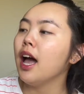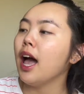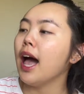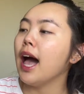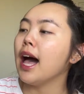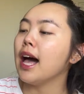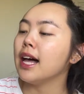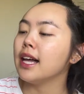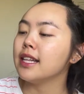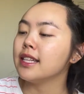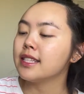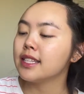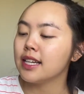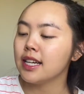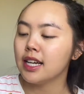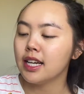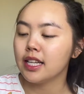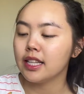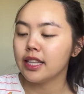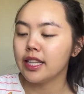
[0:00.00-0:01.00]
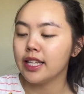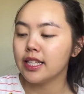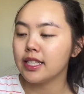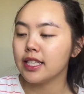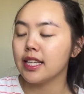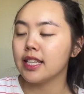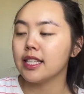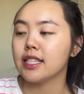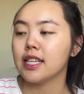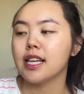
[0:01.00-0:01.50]
and this
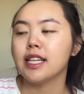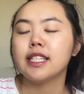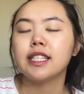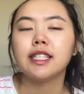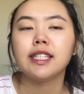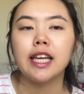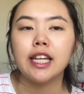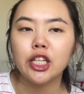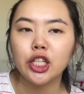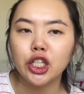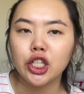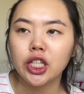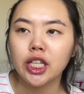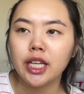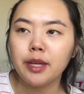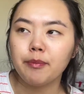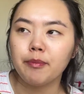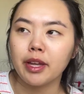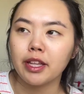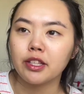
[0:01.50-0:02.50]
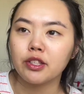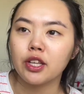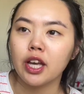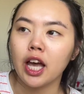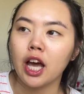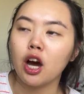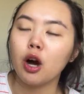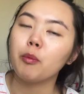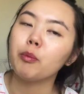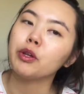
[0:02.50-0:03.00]
is essentially meant to
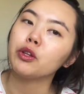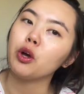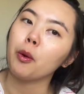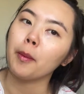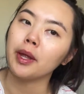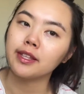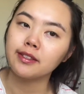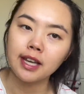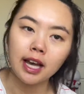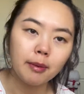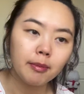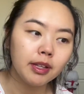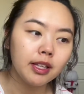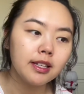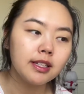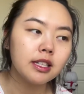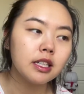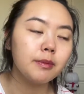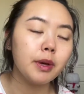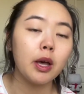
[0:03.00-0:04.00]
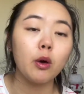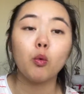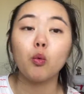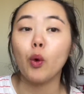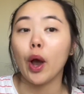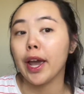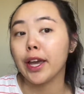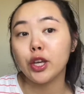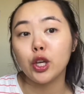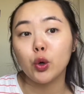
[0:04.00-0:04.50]
help with your metabolism and
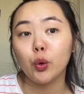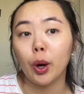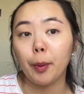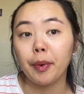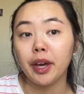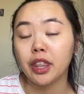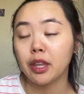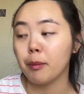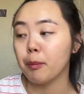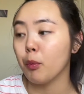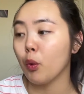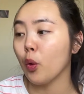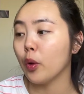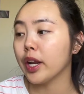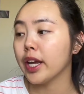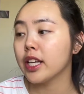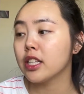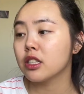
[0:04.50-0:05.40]
wake you up in the morning.